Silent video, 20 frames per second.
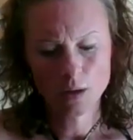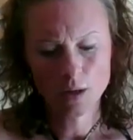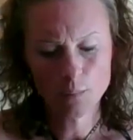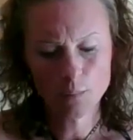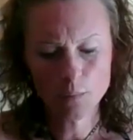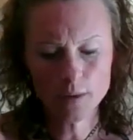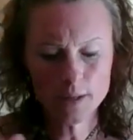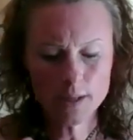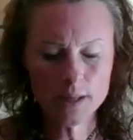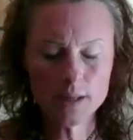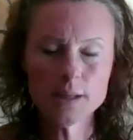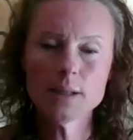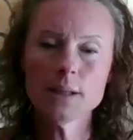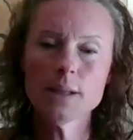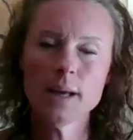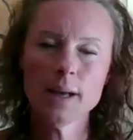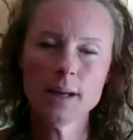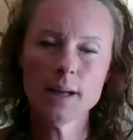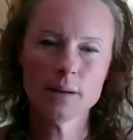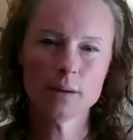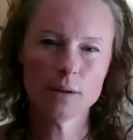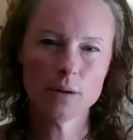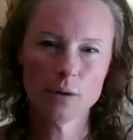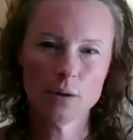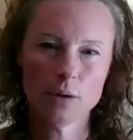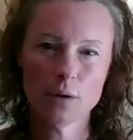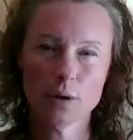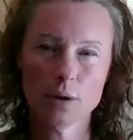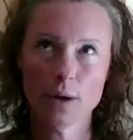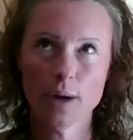And we need to then
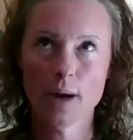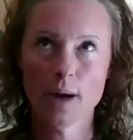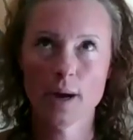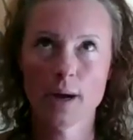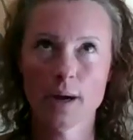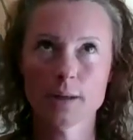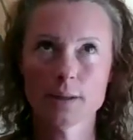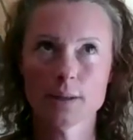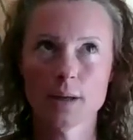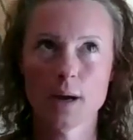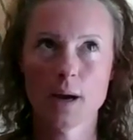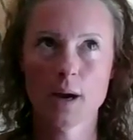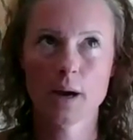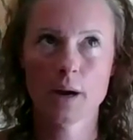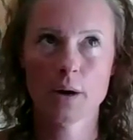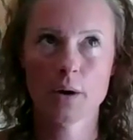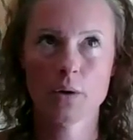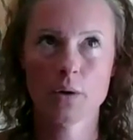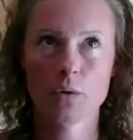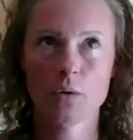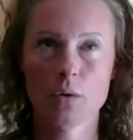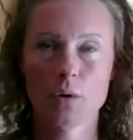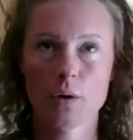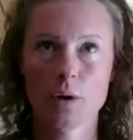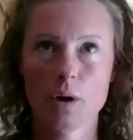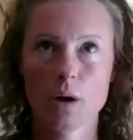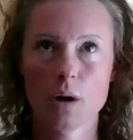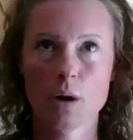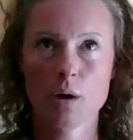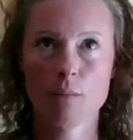look at how
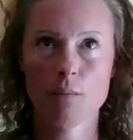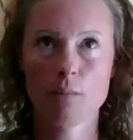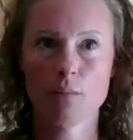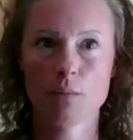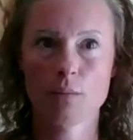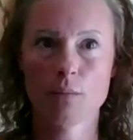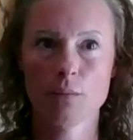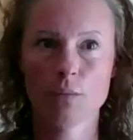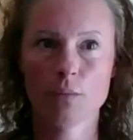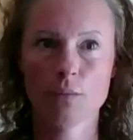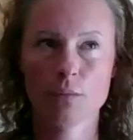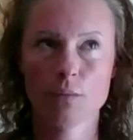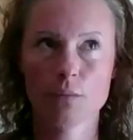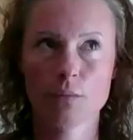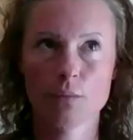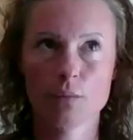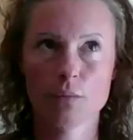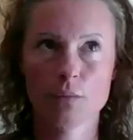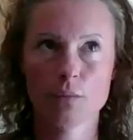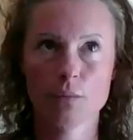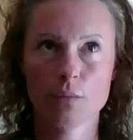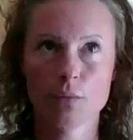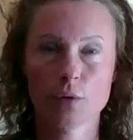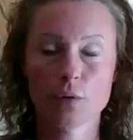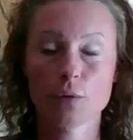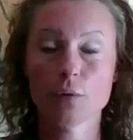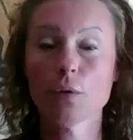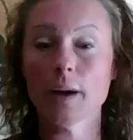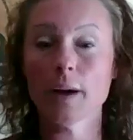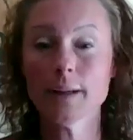the
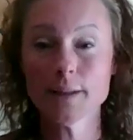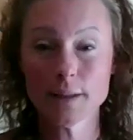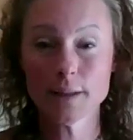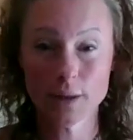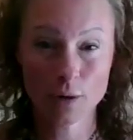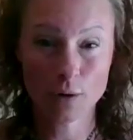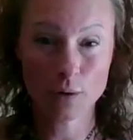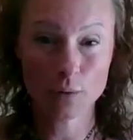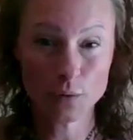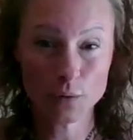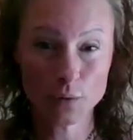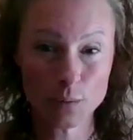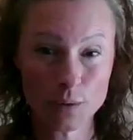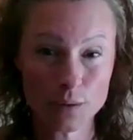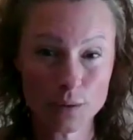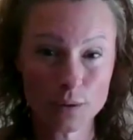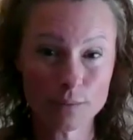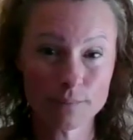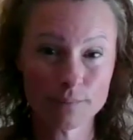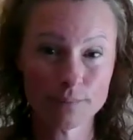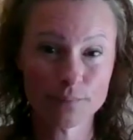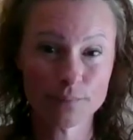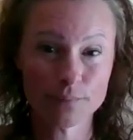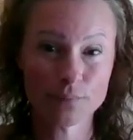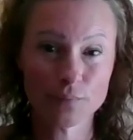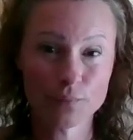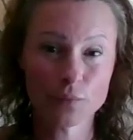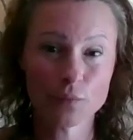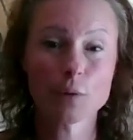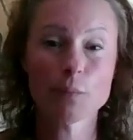fighting afterwards,
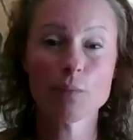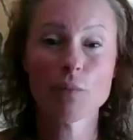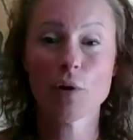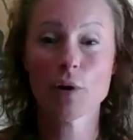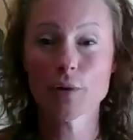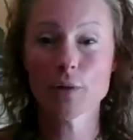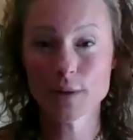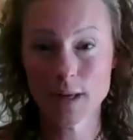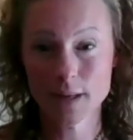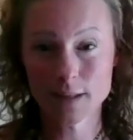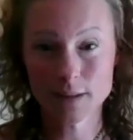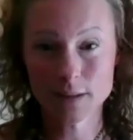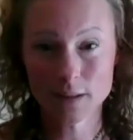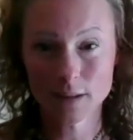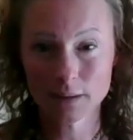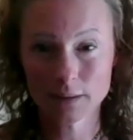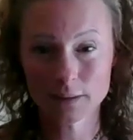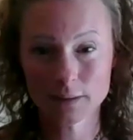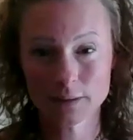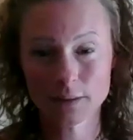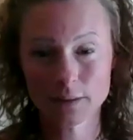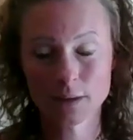the protesting,